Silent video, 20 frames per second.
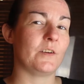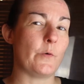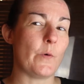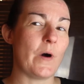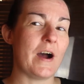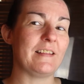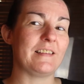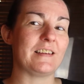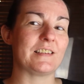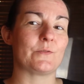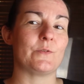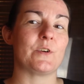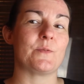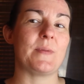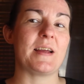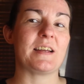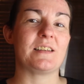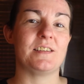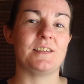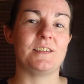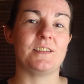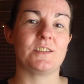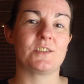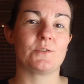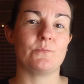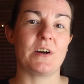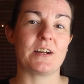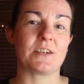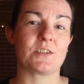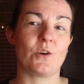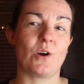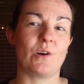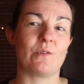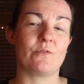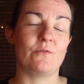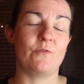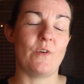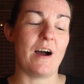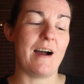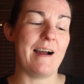Now why this one makes it into my
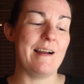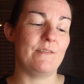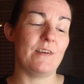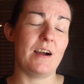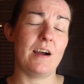top 5